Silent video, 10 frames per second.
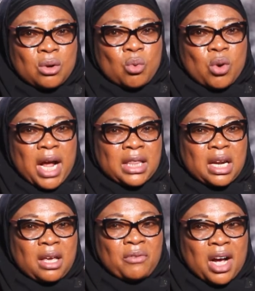Quran
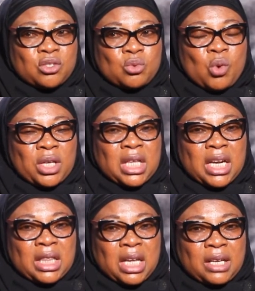3 verse
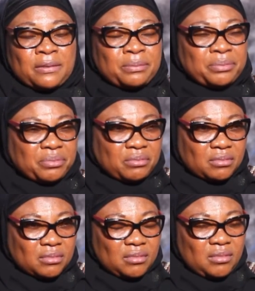133.
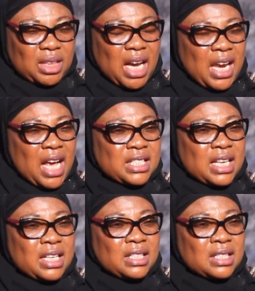Allah
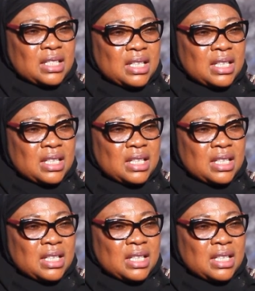says,